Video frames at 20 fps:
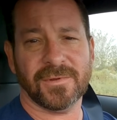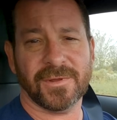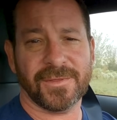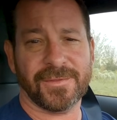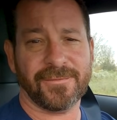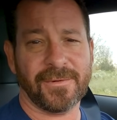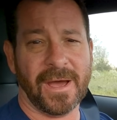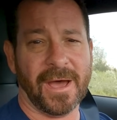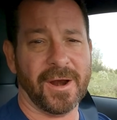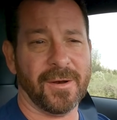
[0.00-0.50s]
to the
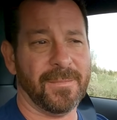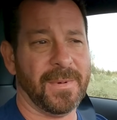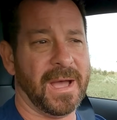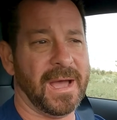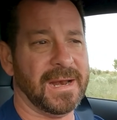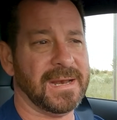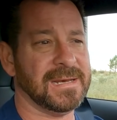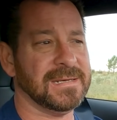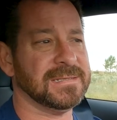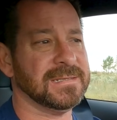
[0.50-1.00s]
throttle
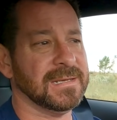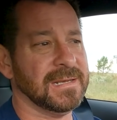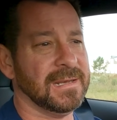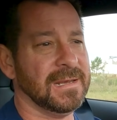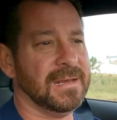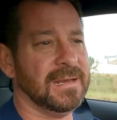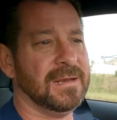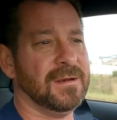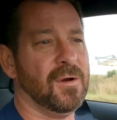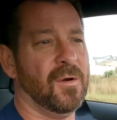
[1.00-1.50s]
bodies
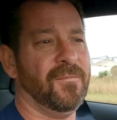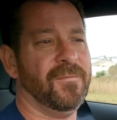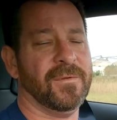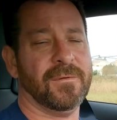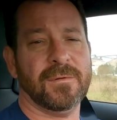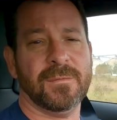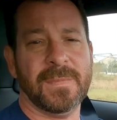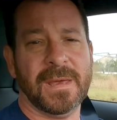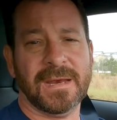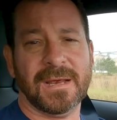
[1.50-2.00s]
and
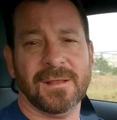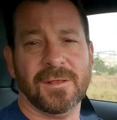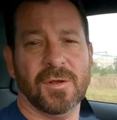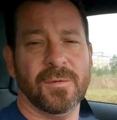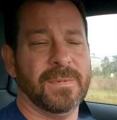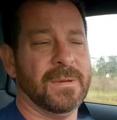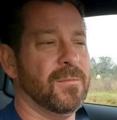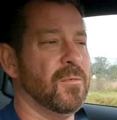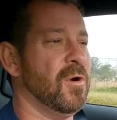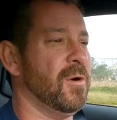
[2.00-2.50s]
hopefully we make a little
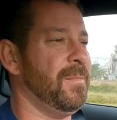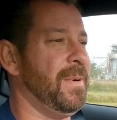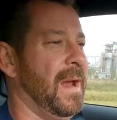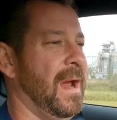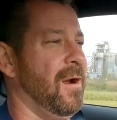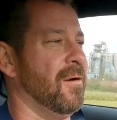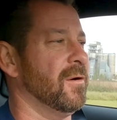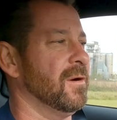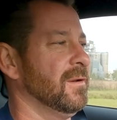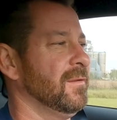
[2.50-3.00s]
bit more
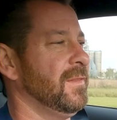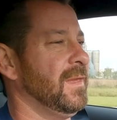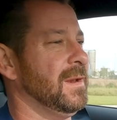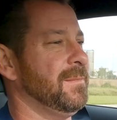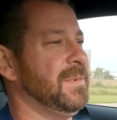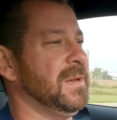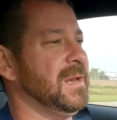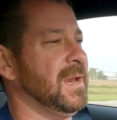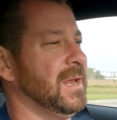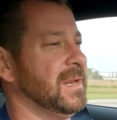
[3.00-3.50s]
power.
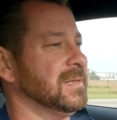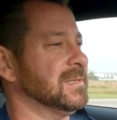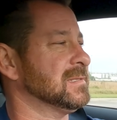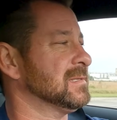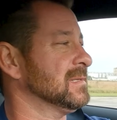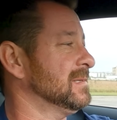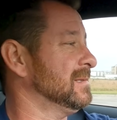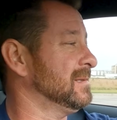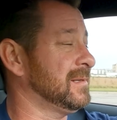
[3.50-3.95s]
That'd be nice.